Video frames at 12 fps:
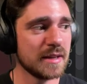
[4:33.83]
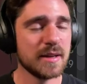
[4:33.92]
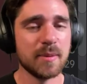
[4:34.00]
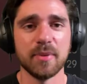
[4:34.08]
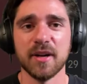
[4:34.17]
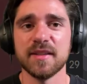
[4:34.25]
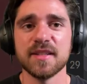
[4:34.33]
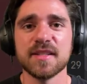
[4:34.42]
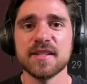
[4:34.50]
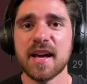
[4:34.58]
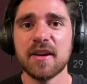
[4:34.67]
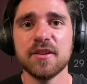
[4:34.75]
But this is
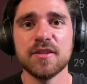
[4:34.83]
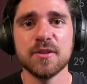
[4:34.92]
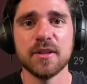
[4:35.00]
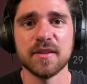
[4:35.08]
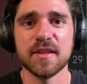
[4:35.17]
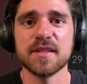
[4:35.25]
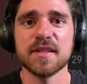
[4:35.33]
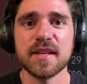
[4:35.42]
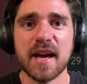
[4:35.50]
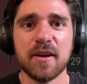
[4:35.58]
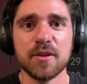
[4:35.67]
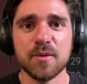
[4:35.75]
how you do it. This is
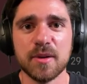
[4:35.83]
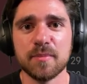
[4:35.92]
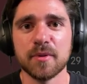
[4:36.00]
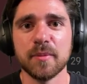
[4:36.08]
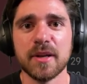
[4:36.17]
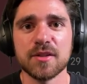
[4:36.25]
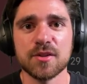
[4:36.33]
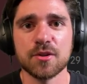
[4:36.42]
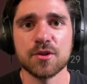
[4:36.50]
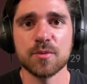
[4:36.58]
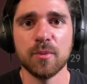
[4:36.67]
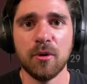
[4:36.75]
how you implement
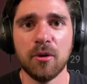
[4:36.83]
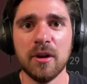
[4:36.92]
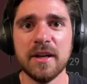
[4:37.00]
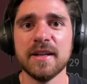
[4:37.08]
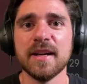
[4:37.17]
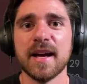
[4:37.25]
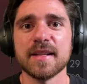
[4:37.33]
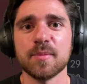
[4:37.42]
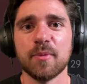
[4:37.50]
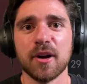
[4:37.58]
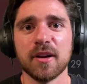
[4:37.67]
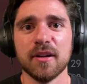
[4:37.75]
searchable as a
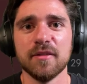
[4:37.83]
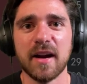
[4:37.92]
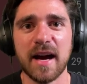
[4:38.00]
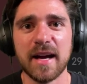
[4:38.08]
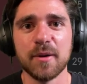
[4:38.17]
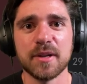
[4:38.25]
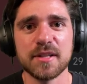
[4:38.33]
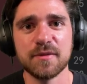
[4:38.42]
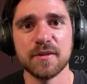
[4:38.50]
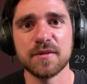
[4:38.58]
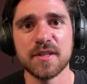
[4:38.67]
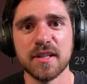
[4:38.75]
part of iOS
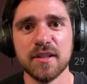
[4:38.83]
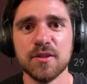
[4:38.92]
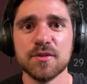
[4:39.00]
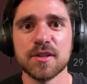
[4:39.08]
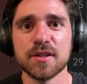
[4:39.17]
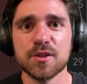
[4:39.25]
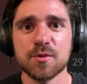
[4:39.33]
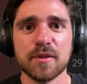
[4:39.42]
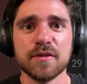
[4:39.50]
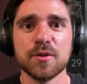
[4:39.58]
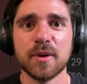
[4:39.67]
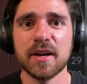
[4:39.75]
15 using Swift
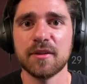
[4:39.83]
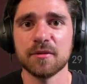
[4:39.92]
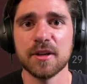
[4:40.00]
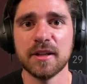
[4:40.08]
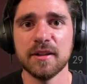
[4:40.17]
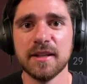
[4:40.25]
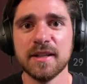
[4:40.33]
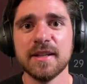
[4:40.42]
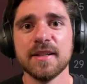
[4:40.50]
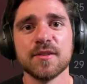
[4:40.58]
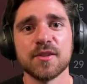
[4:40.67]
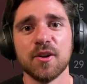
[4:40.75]
UI 3.
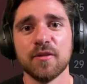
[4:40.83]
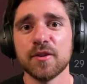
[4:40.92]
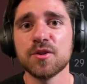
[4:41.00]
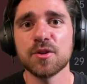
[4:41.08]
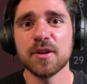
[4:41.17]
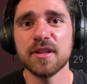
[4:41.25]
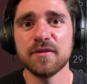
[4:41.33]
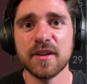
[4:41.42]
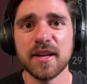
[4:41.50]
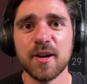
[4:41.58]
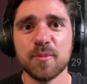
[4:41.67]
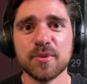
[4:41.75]
So if you enjoyed the
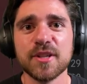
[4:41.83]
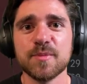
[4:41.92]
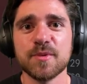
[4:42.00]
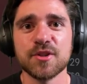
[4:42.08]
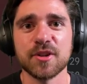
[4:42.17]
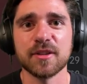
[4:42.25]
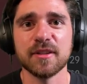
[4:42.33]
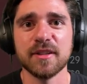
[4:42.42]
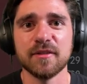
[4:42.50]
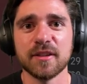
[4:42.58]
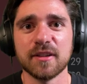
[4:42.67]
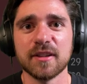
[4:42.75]
video, please be sure to leave
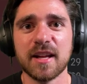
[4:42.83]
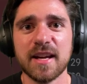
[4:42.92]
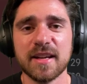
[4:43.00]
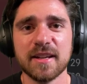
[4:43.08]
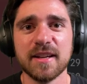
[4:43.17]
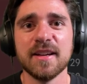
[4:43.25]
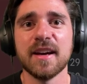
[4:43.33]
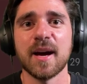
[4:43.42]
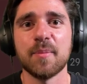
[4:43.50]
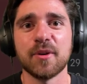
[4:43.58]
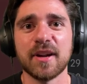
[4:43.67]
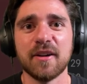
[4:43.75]
it a like. I
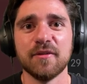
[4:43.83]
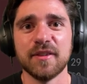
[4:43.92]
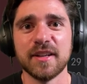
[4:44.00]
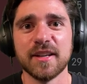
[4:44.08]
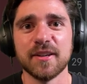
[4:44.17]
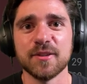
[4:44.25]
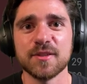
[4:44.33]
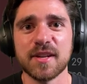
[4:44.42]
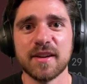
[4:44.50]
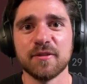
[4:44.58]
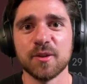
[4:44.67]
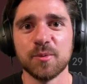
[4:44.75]
put out videos
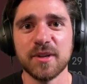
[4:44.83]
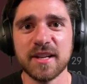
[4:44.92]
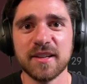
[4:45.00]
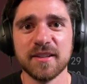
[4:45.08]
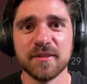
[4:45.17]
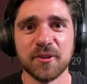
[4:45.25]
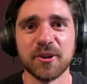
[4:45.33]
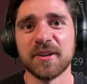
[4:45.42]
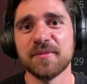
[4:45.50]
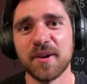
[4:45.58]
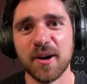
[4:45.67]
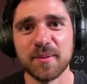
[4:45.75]
every week or
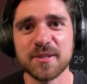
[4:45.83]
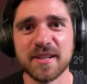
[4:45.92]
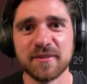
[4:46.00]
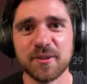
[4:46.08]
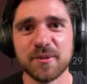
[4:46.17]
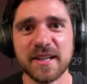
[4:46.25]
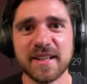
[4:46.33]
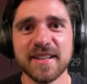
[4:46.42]
almost every week.